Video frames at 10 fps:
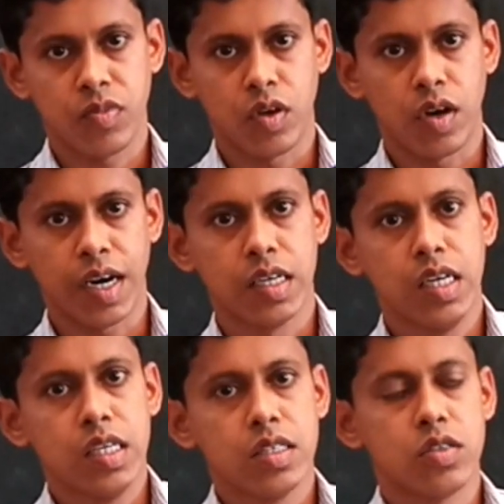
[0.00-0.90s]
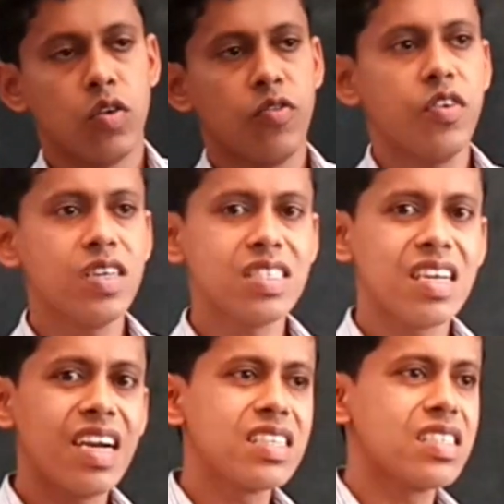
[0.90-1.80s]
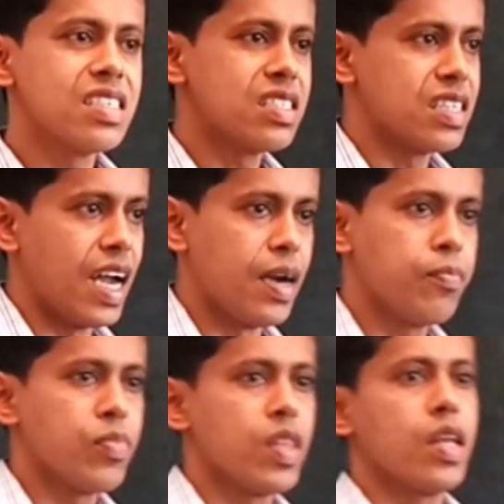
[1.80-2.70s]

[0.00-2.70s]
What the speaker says: Alright. So, first let us understand